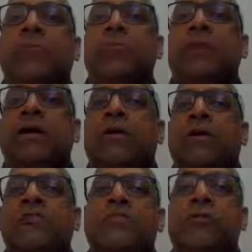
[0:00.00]
When we are
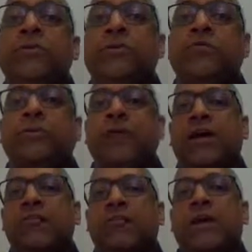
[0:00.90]
excluded from
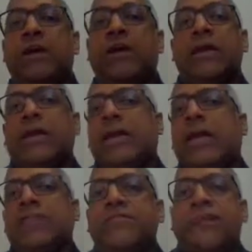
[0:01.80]
life,
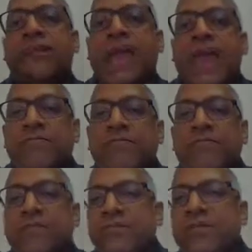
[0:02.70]
it's like
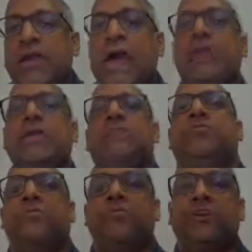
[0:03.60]
everything in reality is
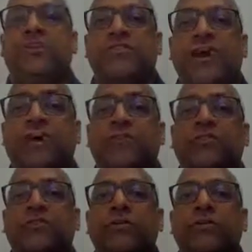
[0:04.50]
pushing us out.